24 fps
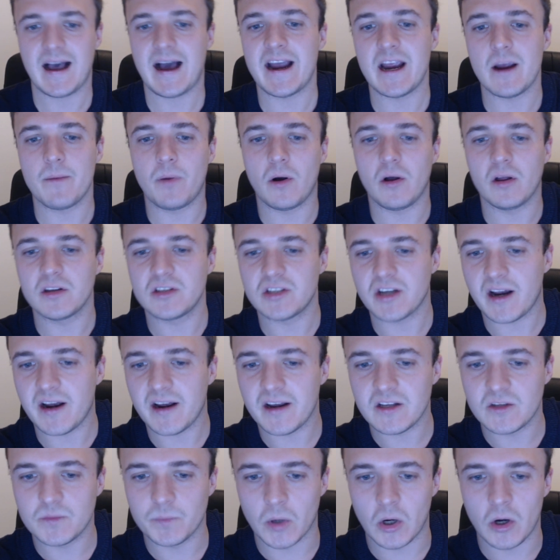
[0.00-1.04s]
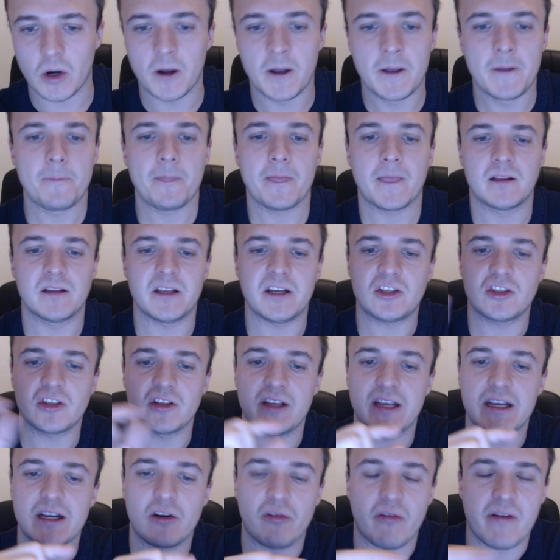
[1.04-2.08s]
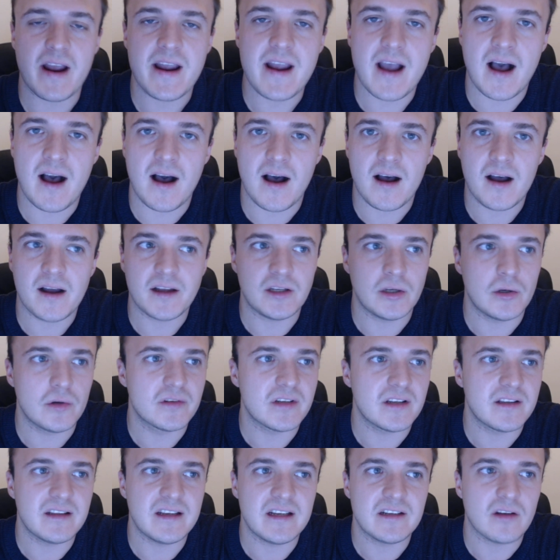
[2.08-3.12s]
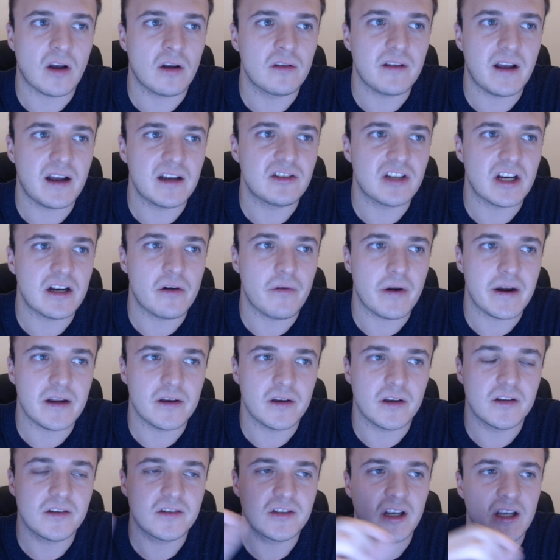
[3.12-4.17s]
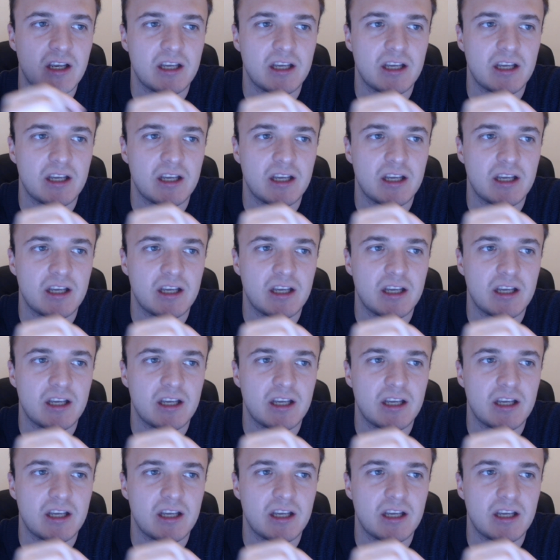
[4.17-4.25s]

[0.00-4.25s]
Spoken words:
I apologize. But literally create art using these online generators.